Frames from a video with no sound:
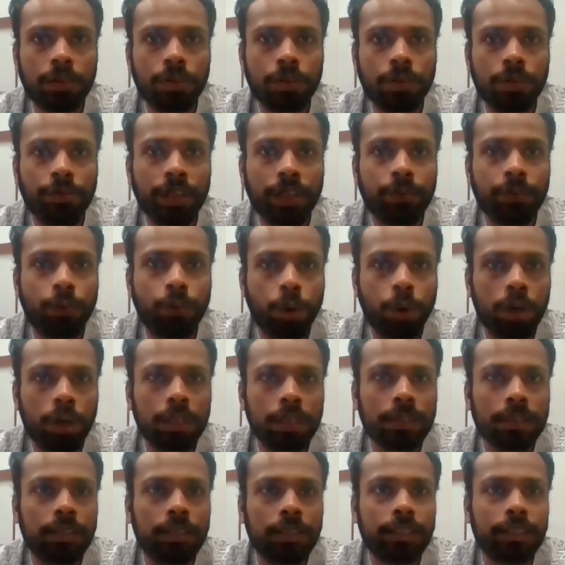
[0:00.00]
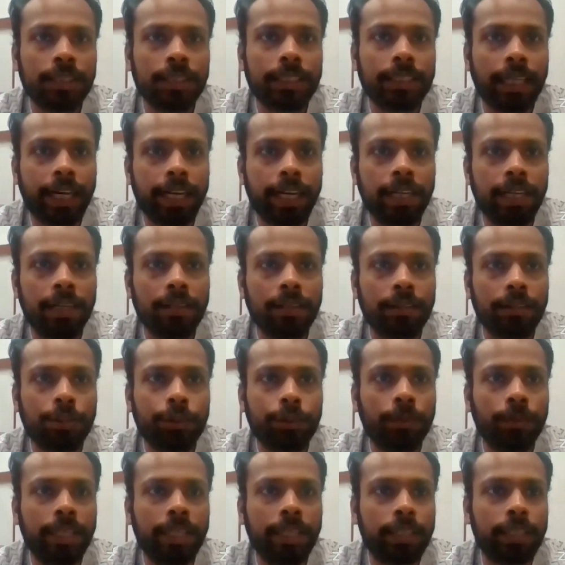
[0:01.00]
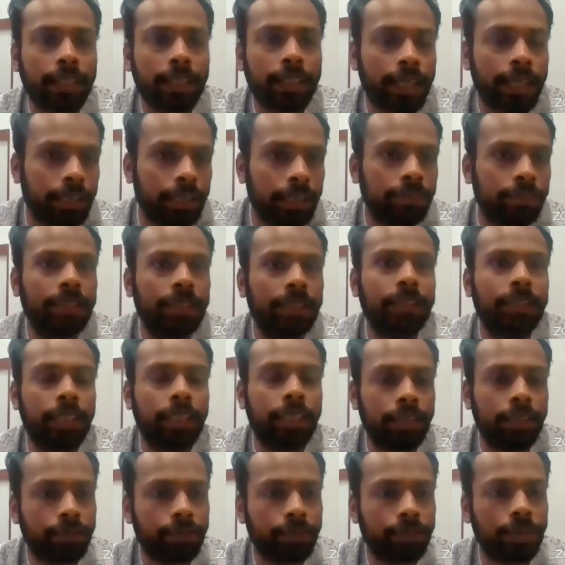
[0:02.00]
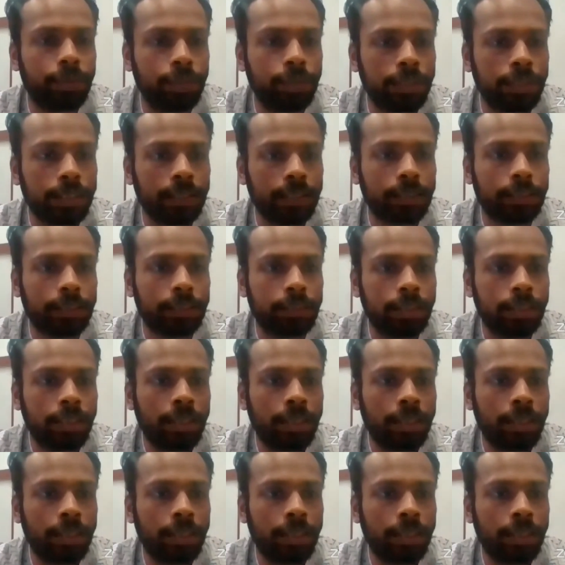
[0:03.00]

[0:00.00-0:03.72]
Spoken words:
we want the child to interact with the thing first